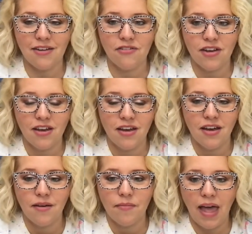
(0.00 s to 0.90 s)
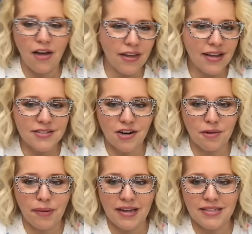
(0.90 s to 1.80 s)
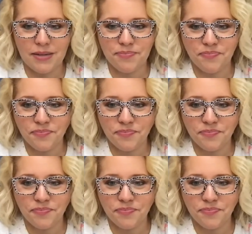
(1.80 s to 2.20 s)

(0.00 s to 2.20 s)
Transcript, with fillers: of how they got started painting.